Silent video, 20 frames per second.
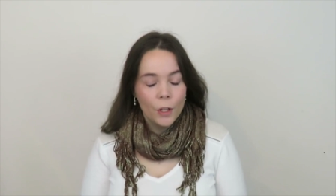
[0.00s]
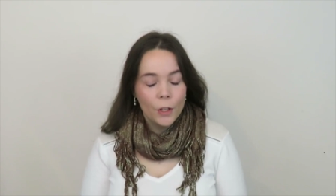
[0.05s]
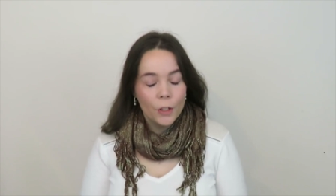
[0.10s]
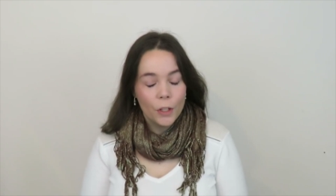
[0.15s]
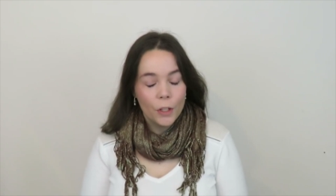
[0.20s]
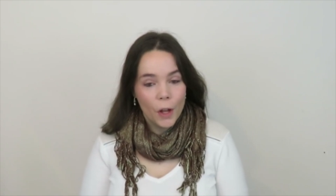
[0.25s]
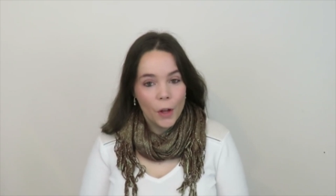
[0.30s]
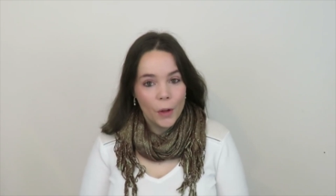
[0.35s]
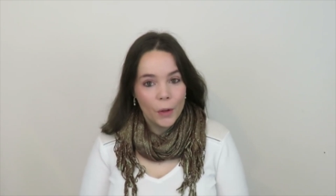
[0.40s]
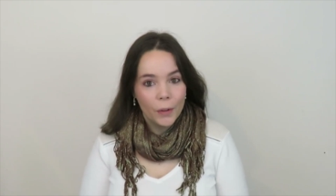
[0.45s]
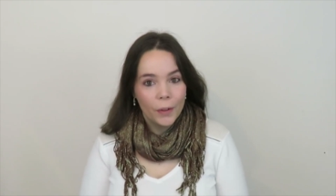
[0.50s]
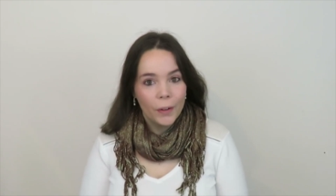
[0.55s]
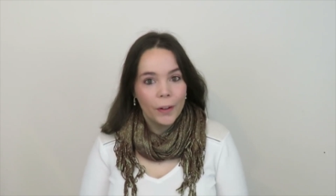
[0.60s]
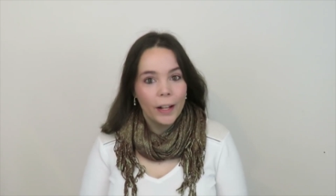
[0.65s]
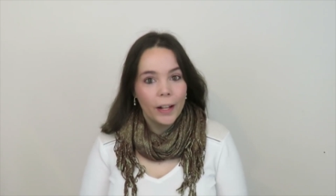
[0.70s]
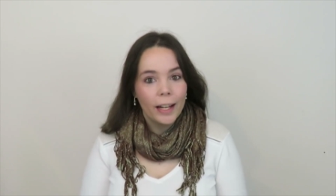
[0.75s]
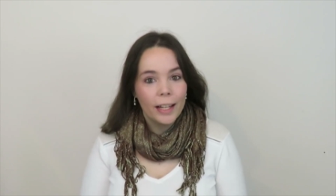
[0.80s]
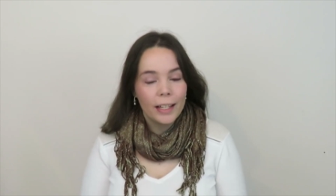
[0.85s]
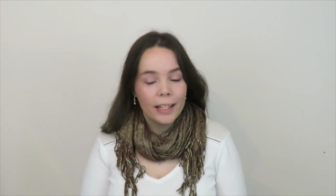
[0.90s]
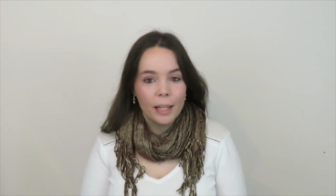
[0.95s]
So,
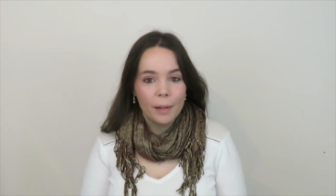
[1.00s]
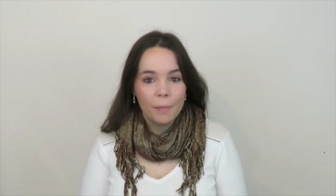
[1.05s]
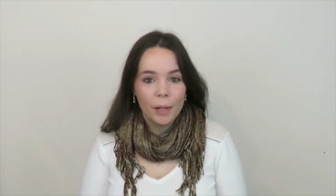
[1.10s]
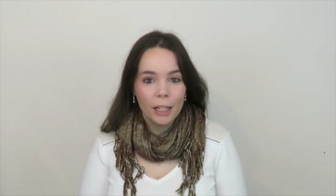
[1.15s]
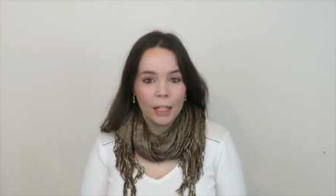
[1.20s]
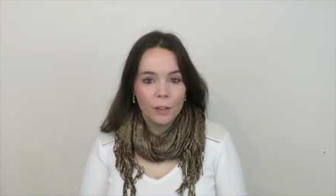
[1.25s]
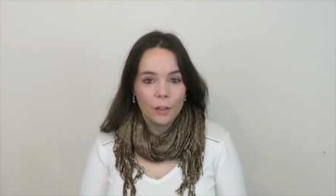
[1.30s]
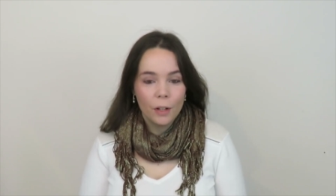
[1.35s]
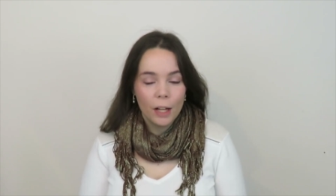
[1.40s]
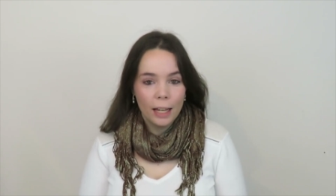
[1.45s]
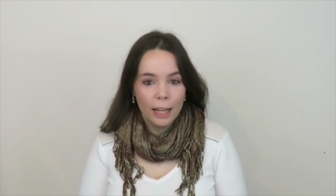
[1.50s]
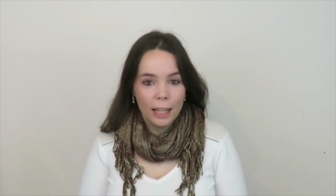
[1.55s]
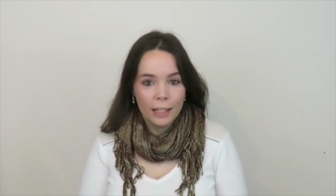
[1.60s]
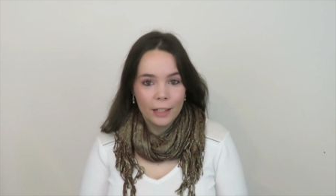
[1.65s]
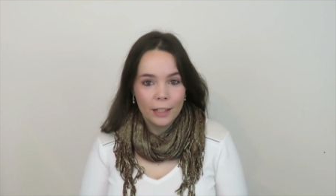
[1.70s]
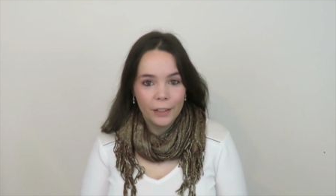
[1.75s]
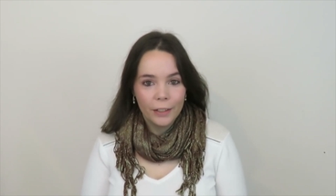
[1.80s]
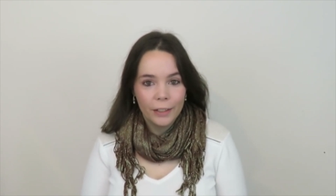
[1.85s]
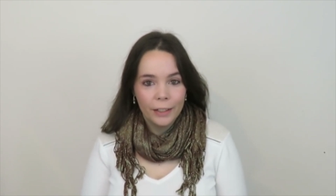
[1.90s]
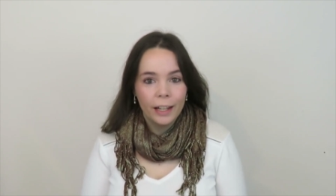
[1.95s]
let's get back to our
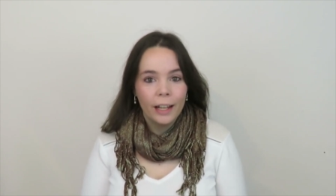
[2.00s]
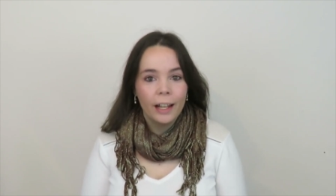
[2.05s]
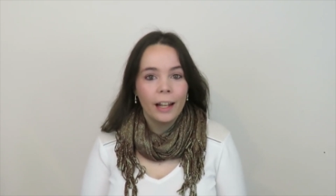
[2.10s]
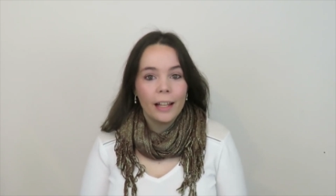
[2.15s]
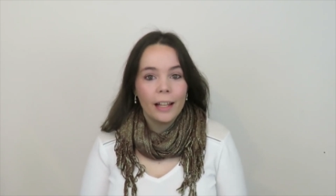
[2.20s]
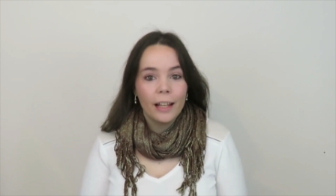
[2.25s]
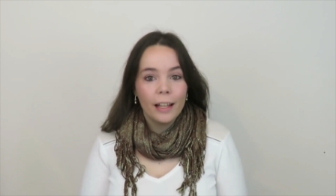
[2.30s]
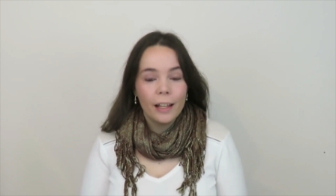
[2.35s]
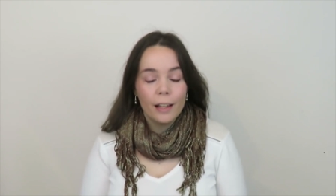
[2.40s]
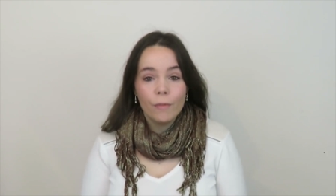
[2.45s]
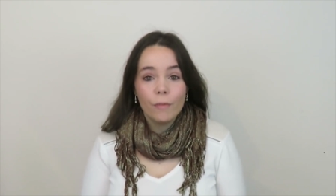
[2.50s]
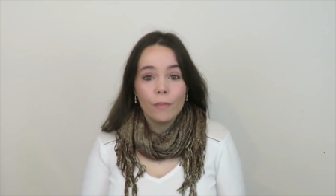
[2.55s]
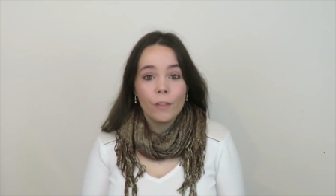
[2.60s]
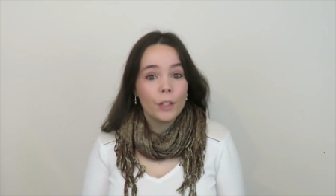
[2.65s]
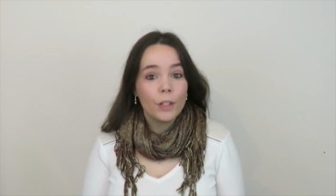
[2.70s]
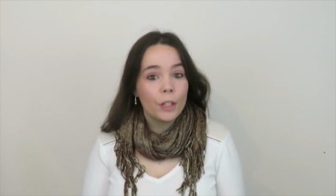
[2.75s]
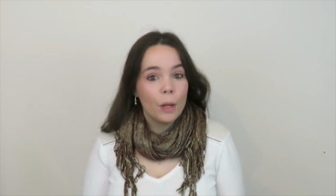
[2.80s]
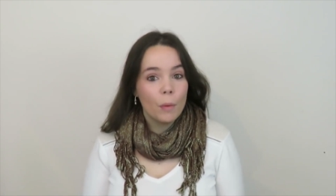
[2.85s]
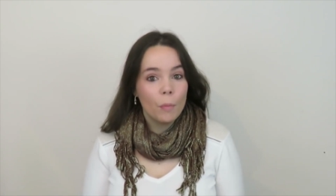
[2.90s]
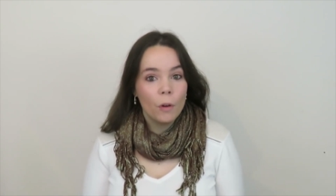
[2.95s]
lesson. If
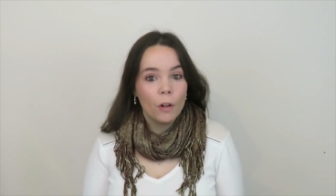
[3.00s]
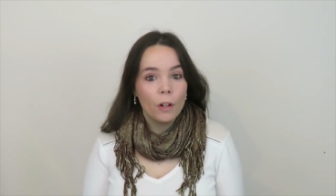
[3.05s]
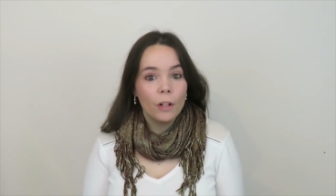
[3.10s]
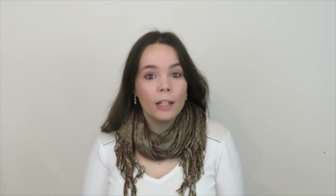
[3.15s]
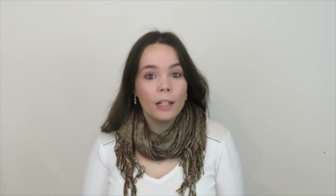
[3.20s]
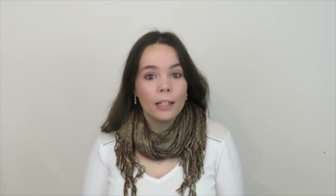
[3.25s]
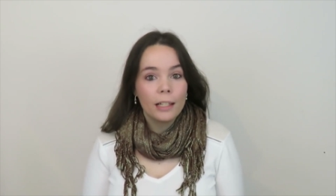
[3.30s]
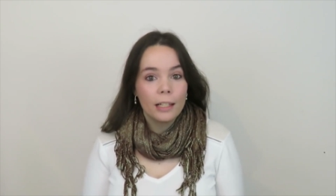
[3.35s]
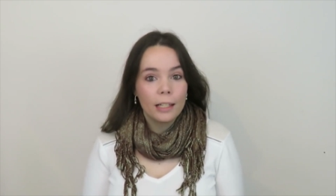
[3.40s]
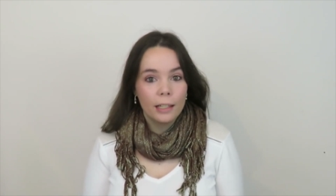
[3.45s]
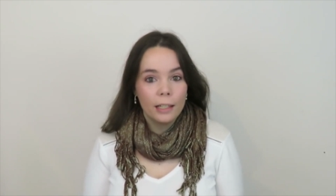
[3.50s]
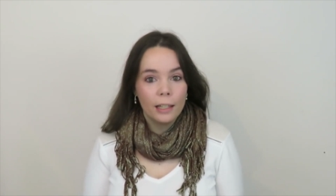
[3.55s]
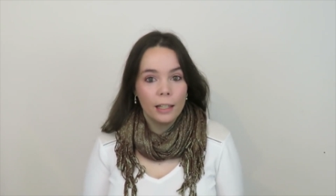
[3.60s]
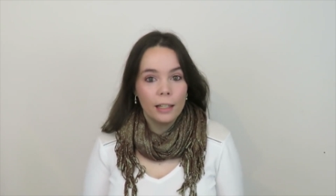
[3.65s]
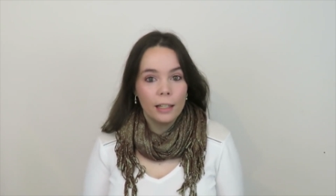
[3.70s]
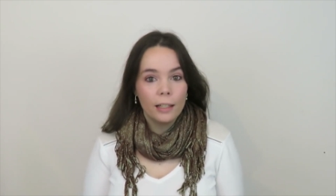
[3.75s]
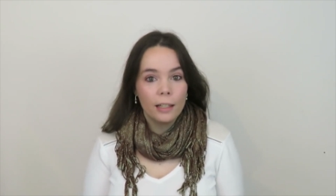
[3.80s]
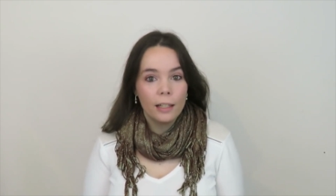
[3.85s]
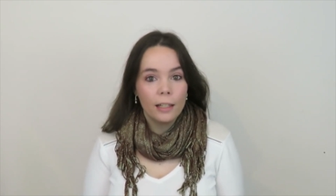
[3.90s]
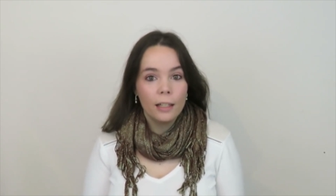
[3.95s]
someone
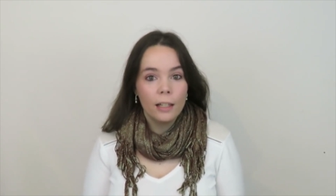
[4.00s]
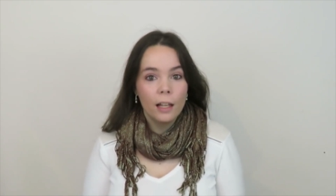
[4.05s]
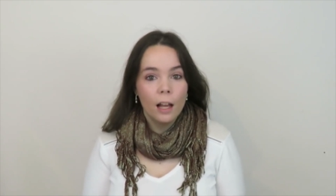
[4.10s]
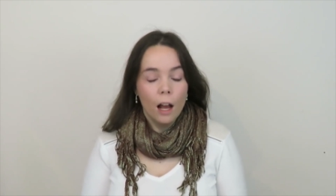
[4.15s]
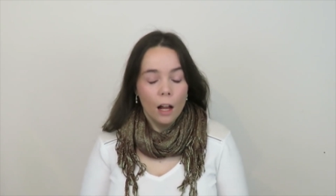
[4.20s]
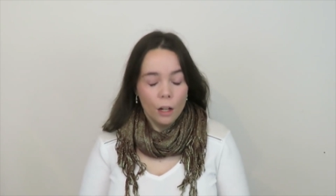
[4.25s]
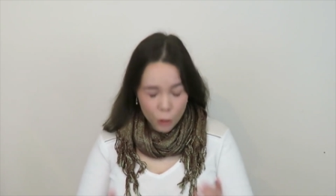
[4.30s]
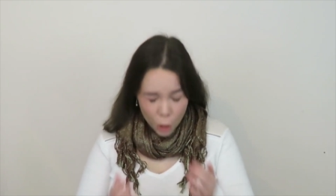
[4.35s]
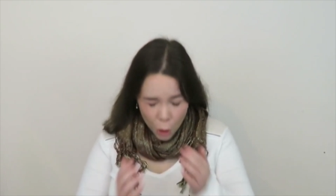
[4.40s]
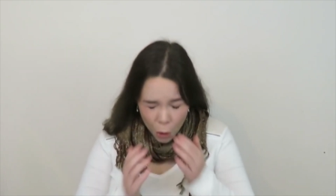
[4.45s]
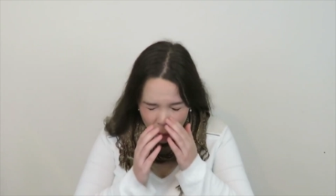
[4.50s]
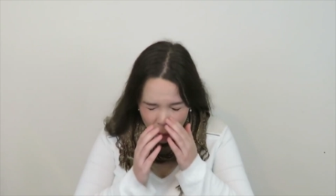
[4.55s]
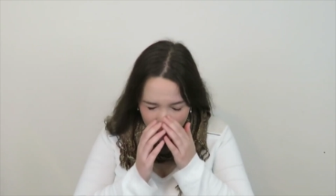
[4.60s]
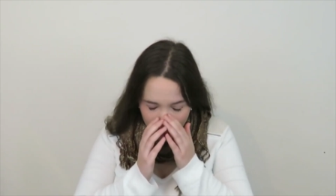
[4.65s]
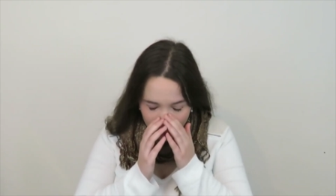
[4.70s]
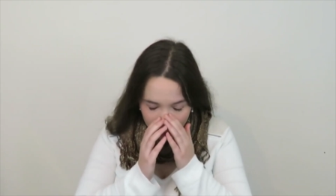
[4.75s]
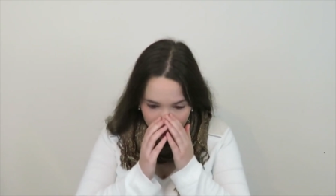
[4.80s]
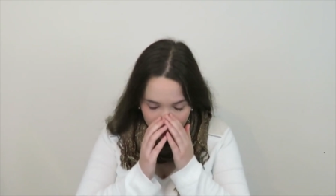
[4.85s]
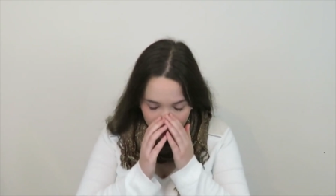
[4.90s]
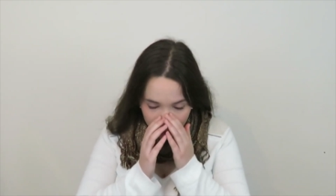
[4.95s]
sneezes,
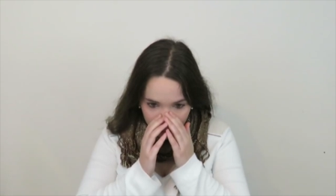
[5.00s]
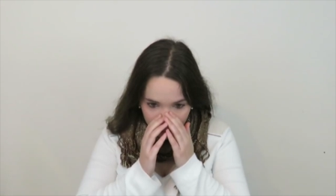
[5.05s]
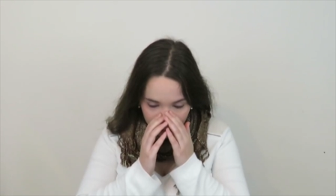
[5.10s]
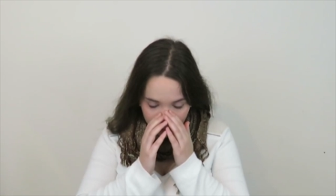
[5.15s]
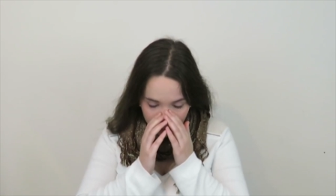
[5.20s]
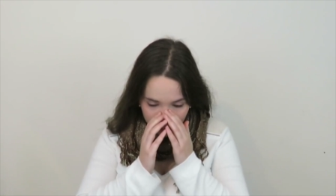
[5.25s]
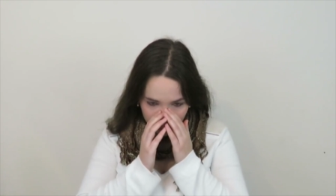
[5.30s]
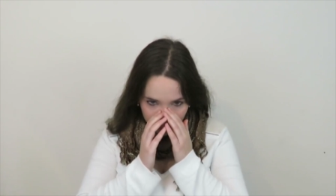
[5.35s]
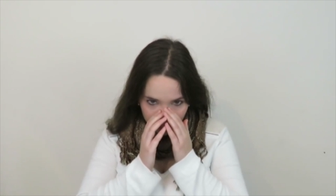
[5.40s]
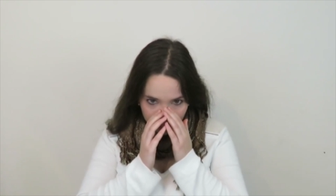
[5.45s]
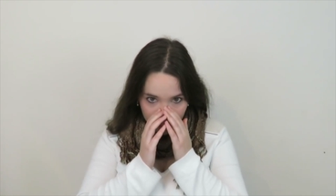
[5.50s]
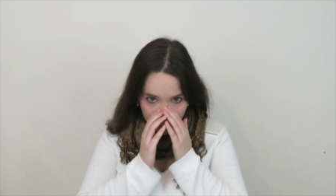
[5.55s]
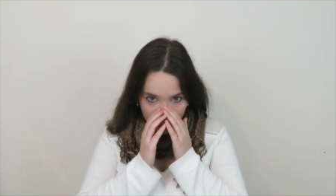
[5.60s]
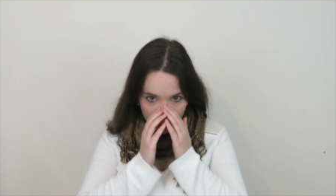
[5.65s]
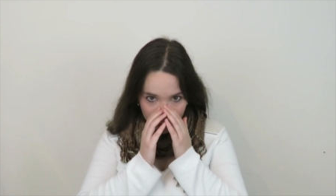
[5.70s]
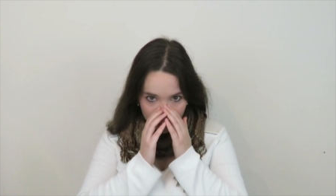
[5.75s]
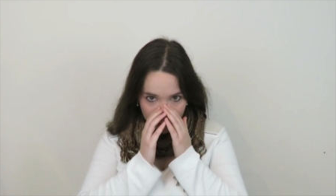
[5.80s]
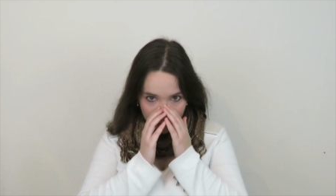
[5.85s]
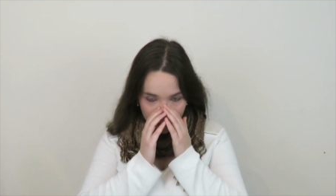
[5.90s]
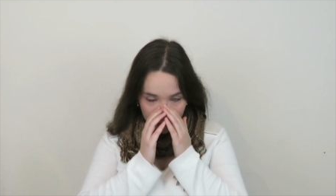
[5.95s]

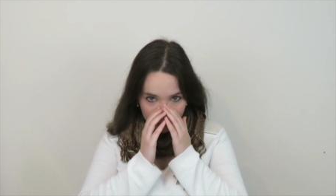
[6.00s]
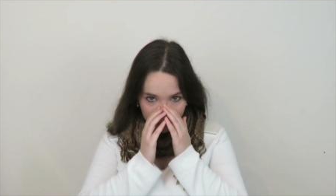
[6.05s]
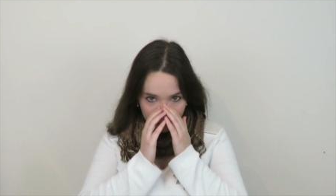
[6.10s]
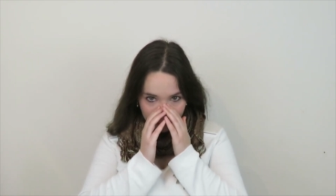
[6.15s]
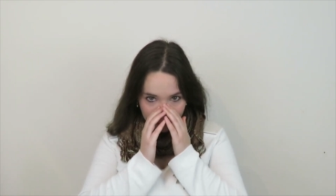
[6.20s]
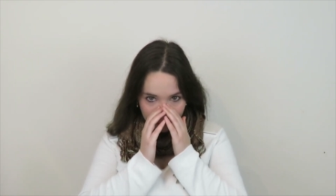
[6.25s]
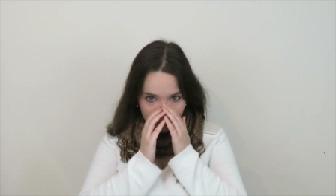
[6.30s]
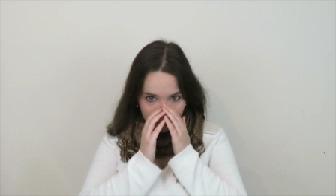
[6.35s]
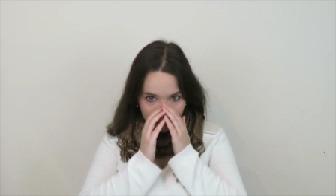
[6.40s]
sorry,